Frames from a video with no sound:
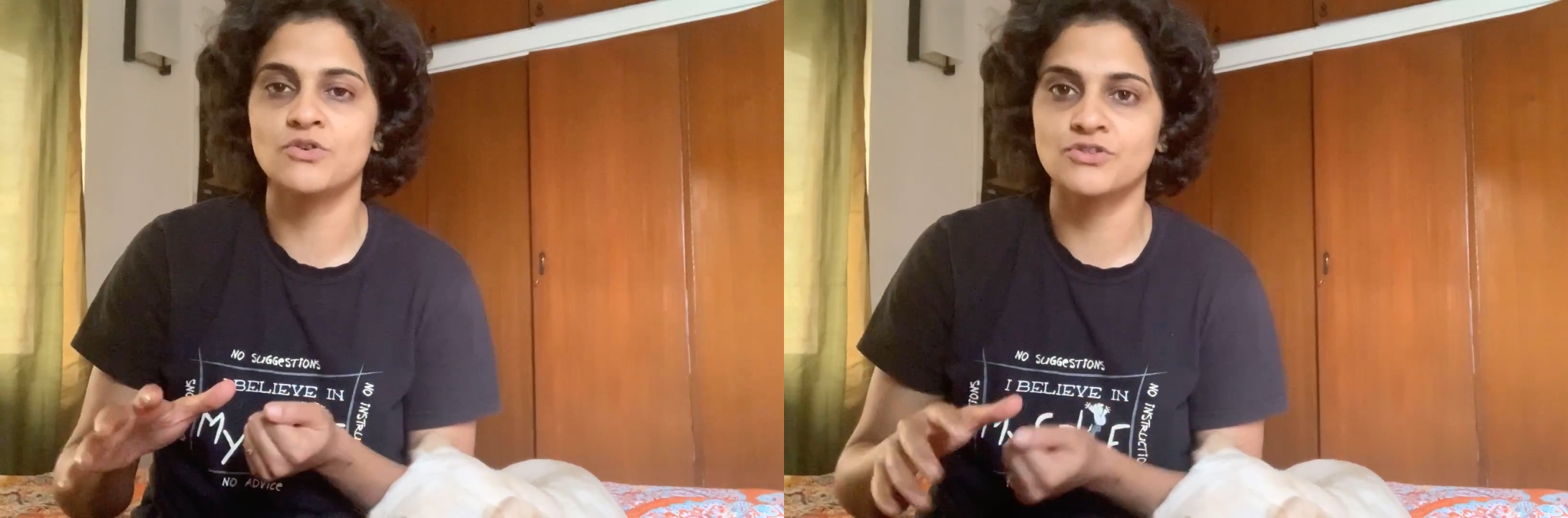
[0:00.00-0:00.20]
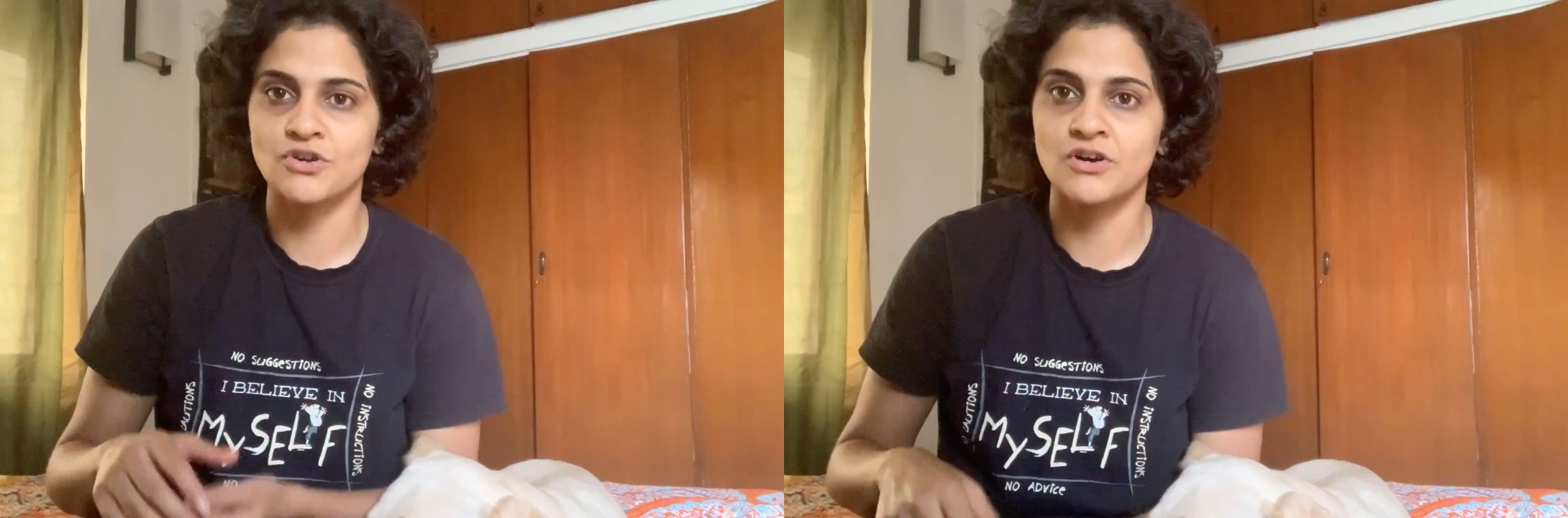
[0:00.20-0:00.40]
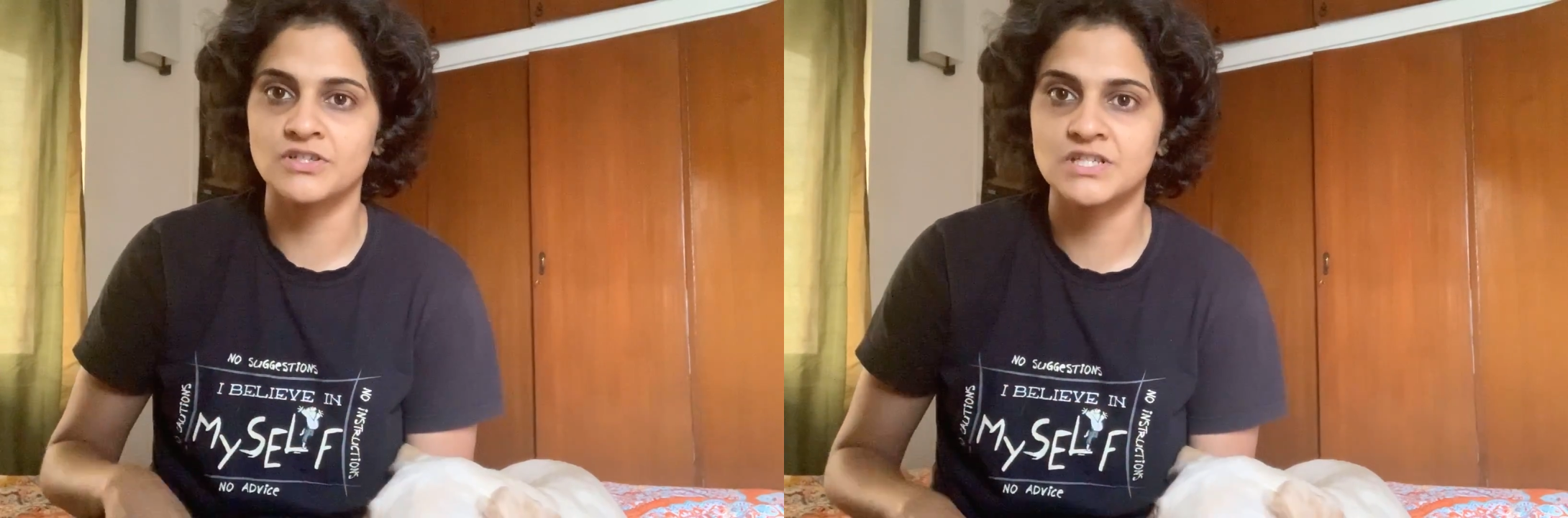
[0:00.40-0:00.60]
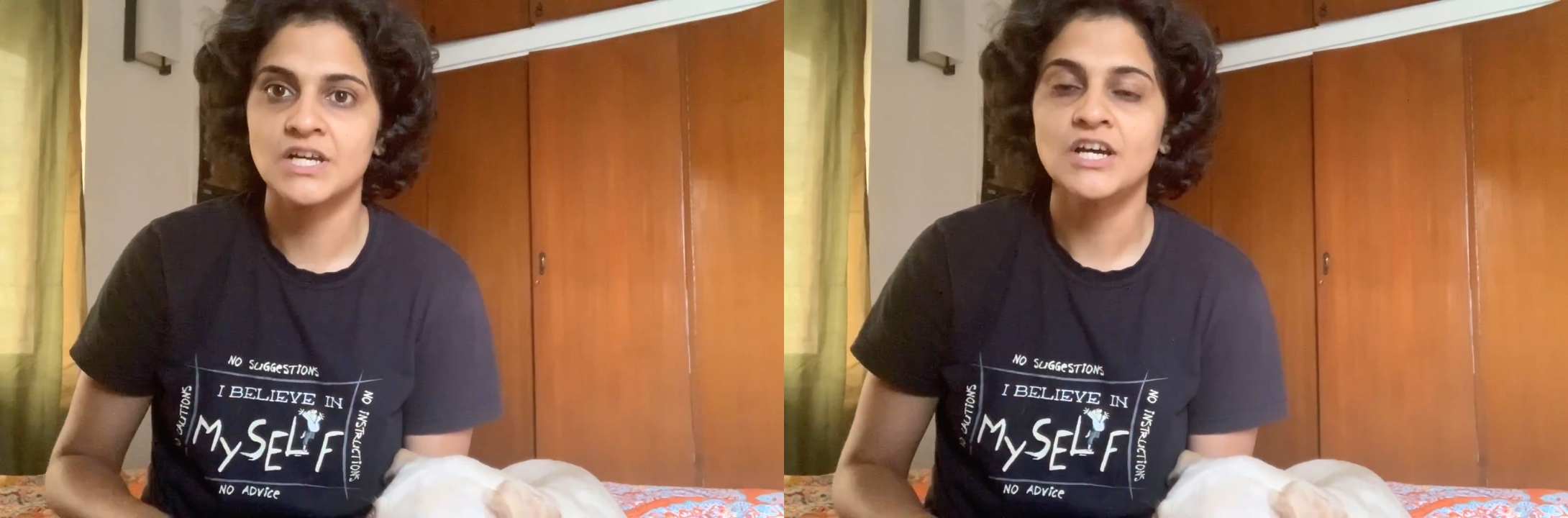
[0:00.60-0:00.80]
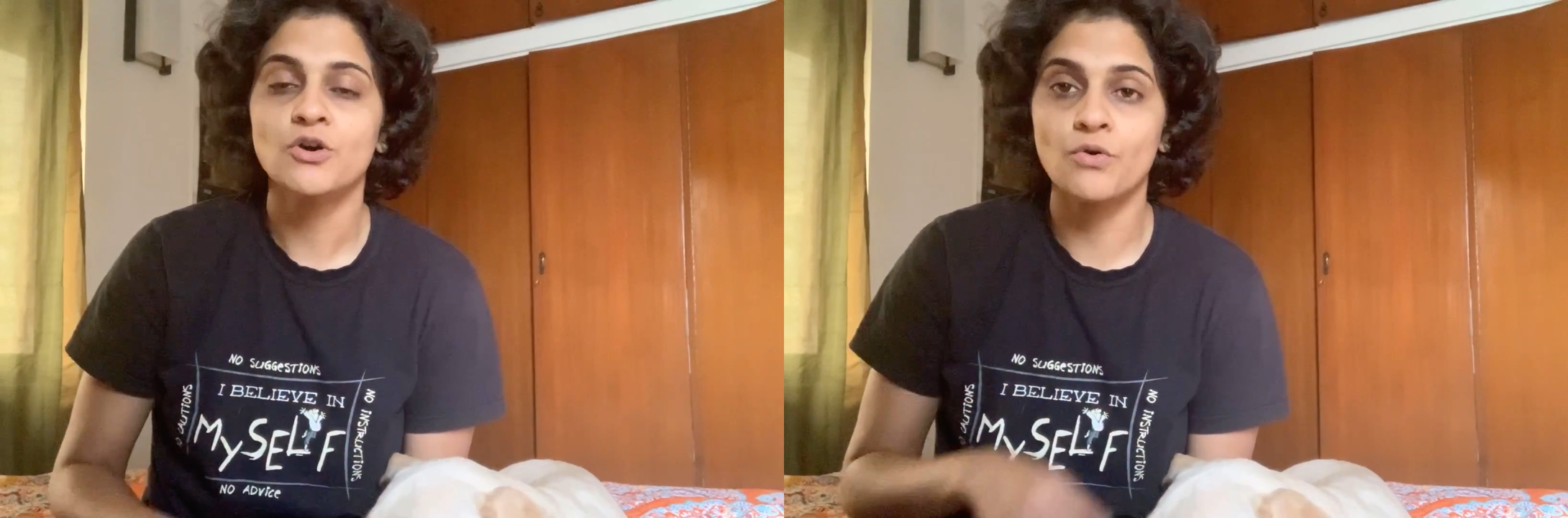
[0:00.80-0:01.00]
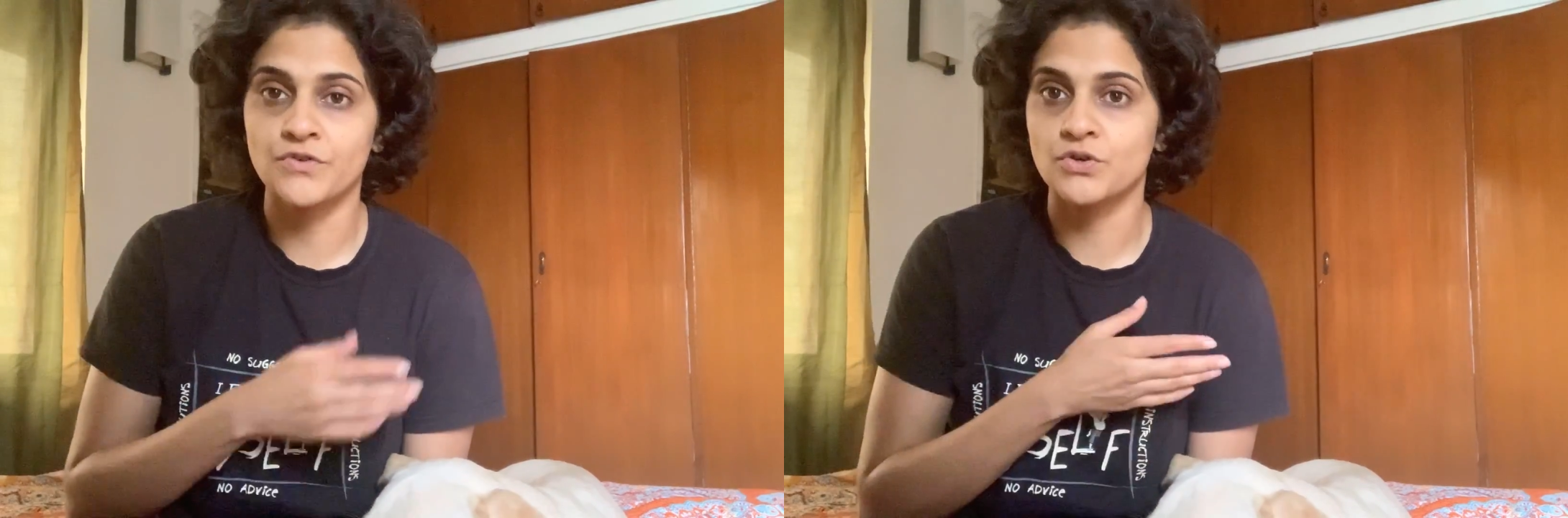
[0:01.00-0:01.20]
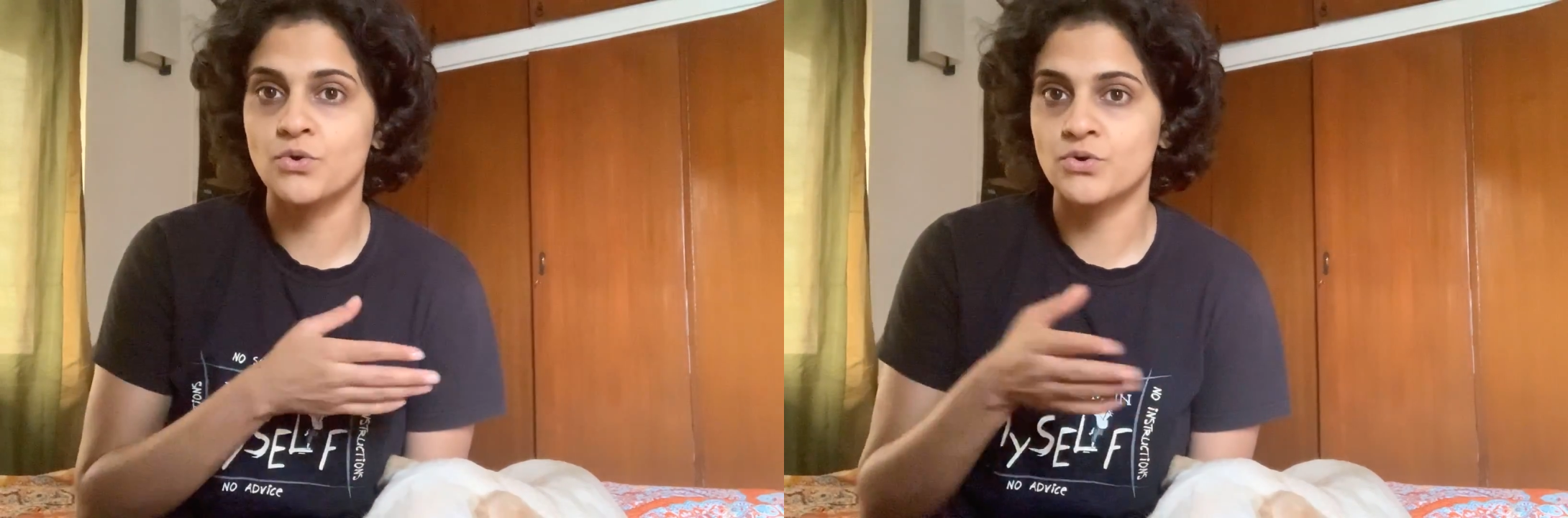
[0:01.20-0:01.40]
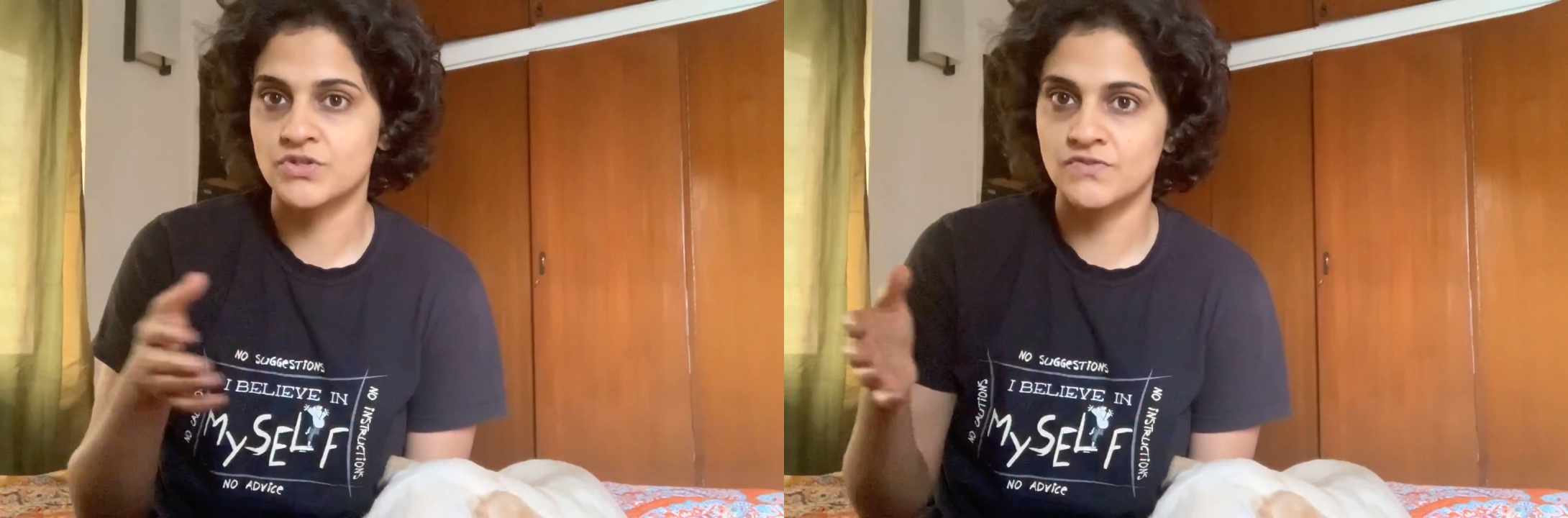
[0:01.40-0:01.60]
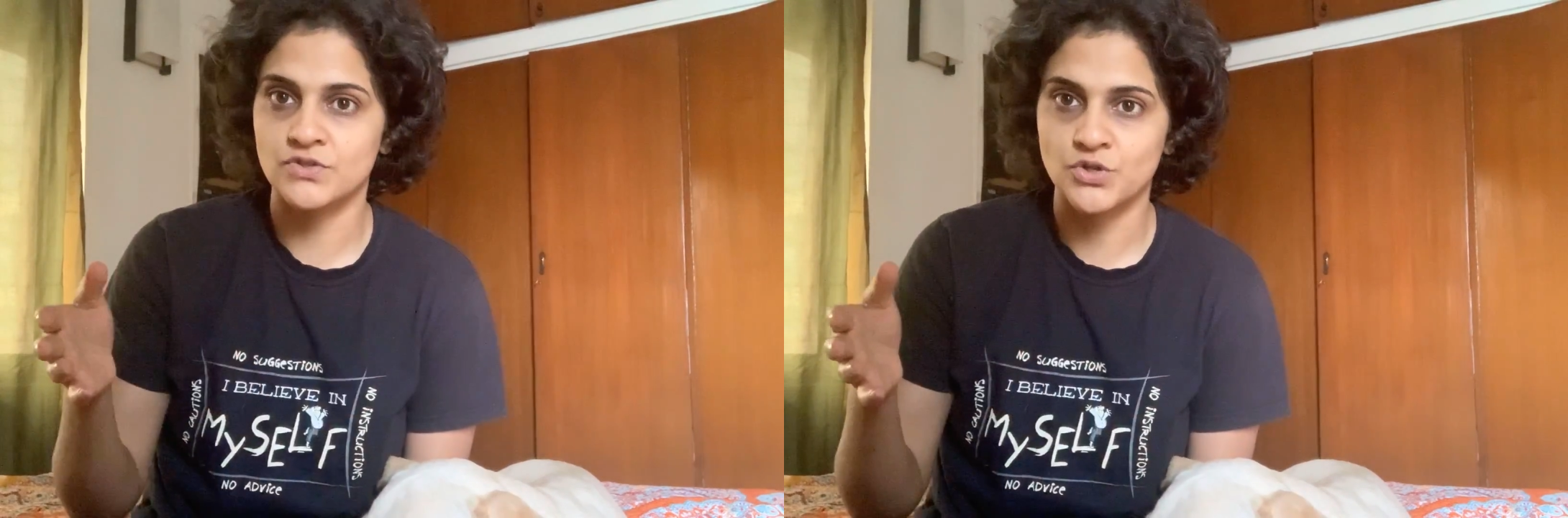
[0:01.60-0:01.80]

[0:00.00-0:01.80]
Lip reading: your dogs over the course of the